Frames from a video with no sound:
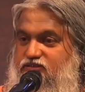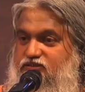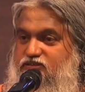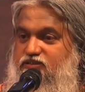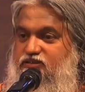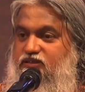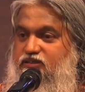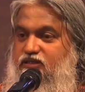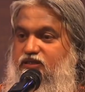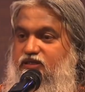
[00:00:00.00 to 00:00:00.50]

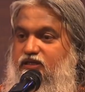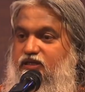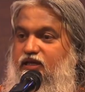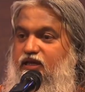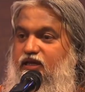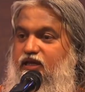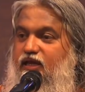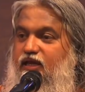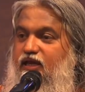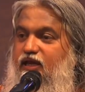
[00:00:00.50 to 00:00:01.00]
us
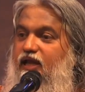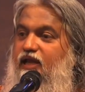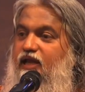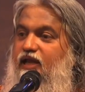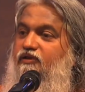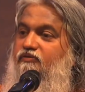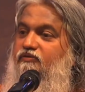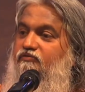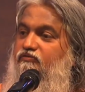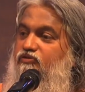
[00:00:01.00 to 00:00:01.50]

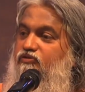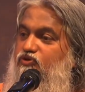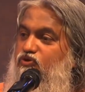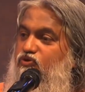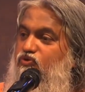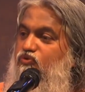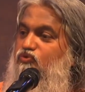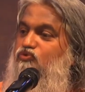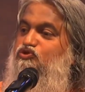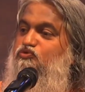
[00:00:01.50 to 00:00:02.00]
and
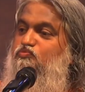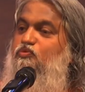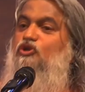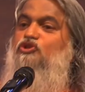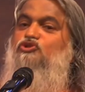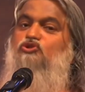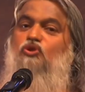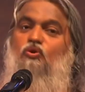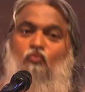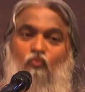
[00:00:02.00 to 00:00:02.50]
do
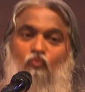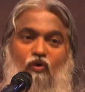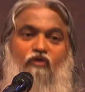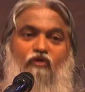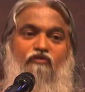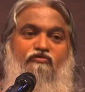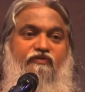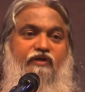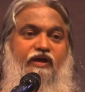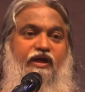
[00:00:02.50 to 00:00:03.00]
spiritual
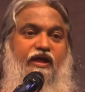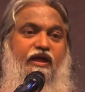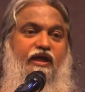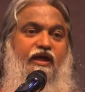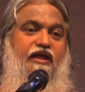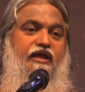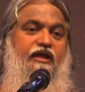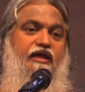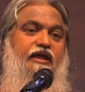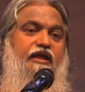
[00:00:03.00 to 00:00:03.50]
warfare,
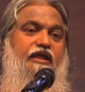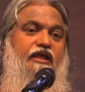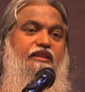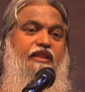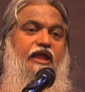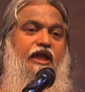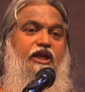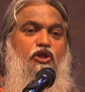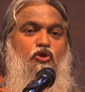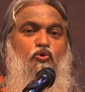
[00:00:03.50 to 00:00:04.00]

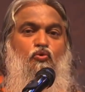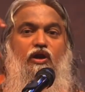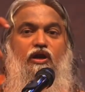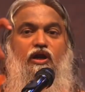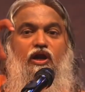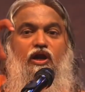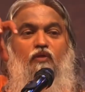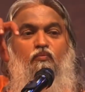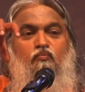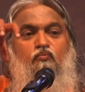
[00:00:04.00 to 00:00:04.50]
that you are
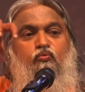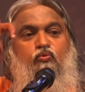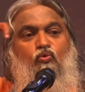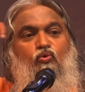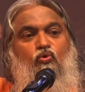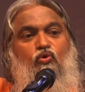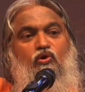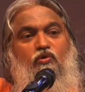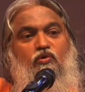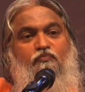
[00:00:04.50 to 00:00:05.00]
not
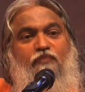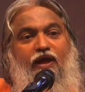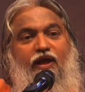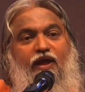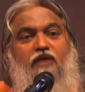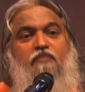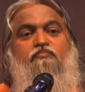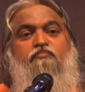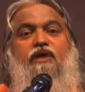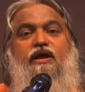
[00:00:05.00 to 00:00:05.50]
pulled back
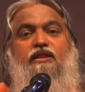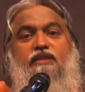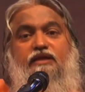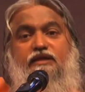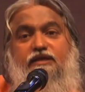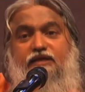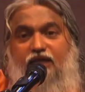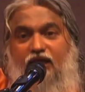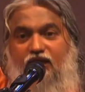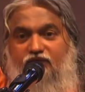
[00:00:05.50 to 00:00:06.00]
by the
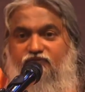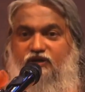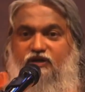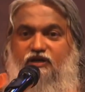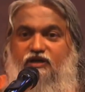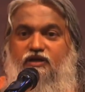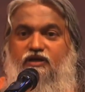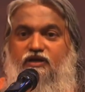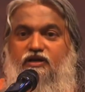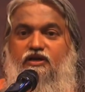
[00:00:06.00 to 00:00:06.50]
devil,
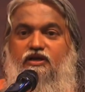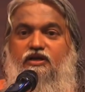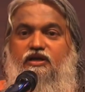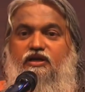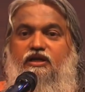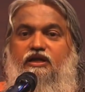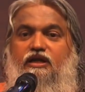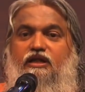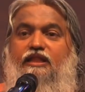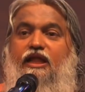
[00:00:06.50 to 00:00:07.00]

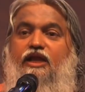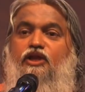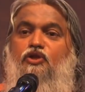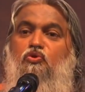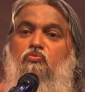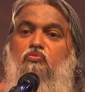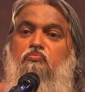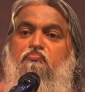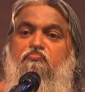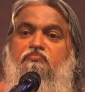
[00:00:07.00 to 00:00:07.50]
that
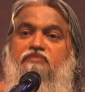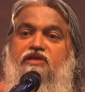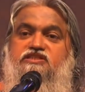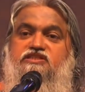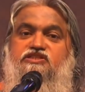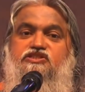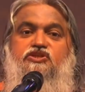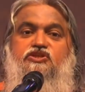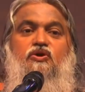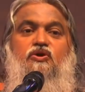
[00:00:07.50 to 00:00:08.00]
you
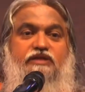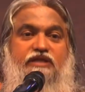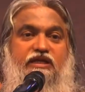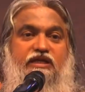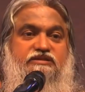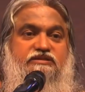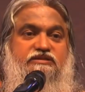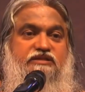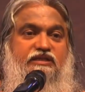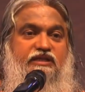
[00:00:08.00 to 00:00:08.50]
miss your
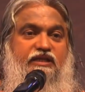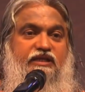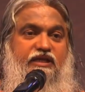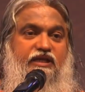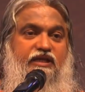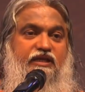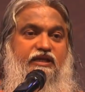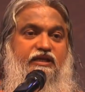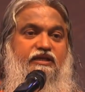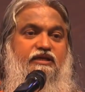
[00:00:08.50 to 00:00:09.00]

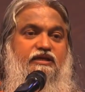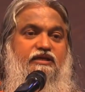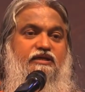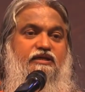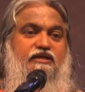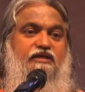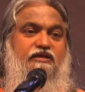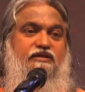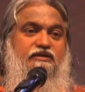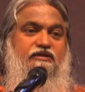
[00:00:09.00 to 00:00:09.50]
destiny
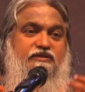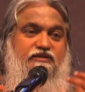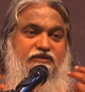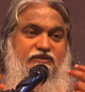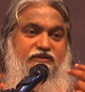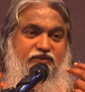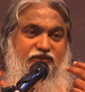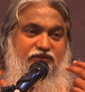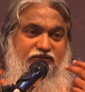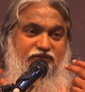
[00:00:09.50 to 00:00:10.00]

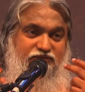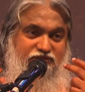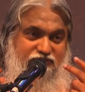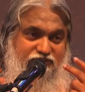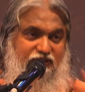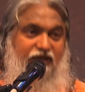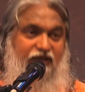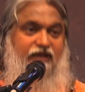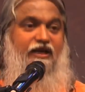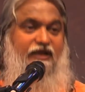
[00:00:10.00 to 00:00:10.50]

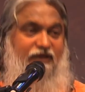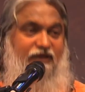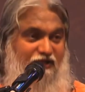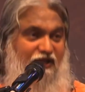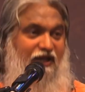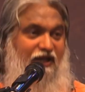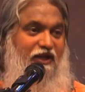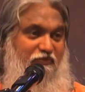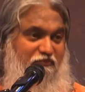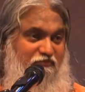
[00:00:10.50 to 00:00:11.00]
second
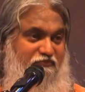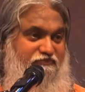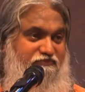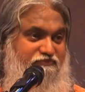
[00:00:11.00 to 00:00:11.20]
time.